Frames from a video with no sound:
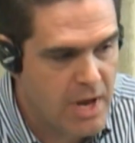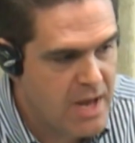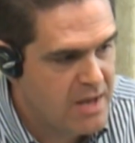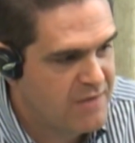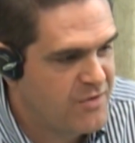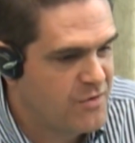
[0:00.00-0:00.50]

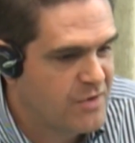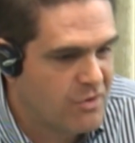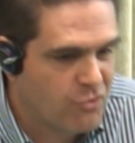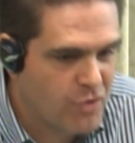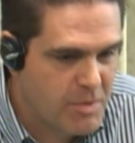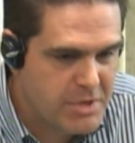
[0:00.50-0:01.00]
If you've
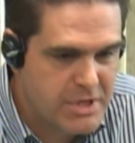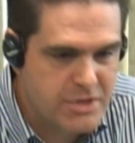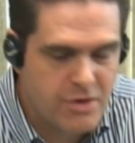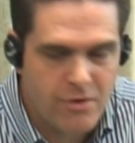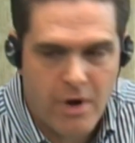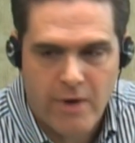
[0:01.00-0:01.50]
contributed to
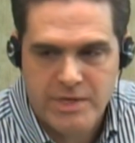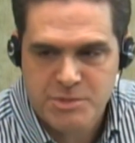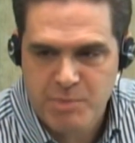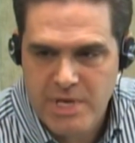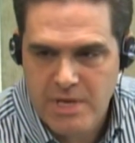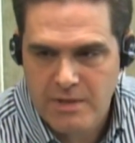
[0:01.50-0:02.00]
your
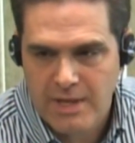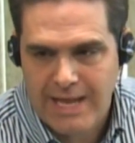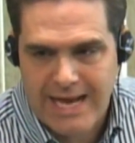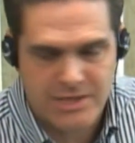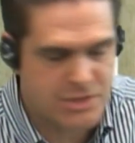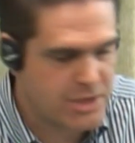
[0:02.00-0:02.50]
RSP in the
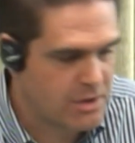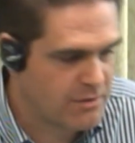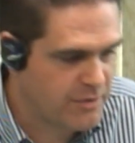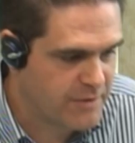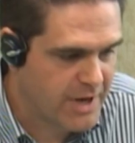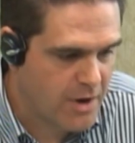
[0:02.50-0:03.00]
last year, if you've
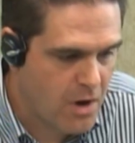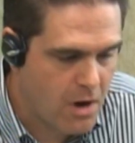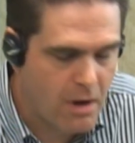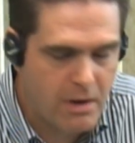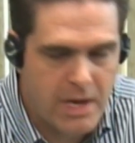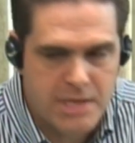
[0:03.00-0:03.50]
got an
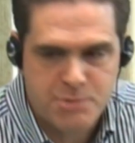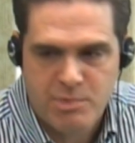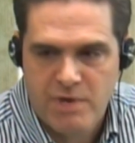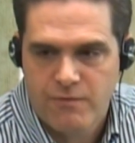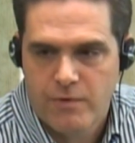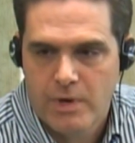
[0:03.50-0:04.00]
RESP
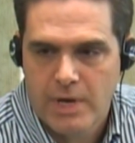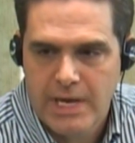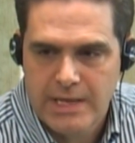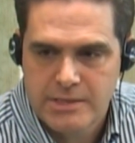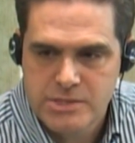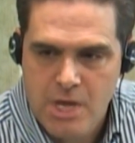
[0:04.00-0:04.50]
for your
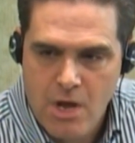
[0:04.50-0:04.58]
kids,